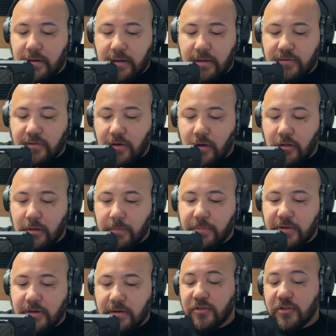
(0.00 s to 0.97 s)
It's all up
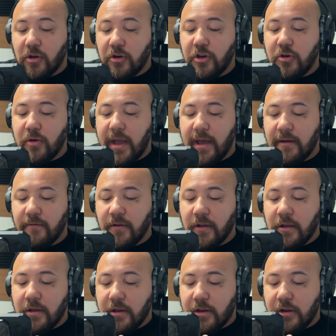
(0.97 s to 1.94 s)
to you. So you have
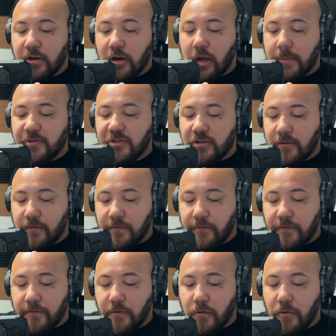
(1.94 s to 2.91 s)
your option
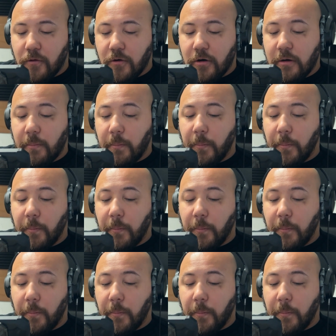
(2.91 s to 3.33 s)
for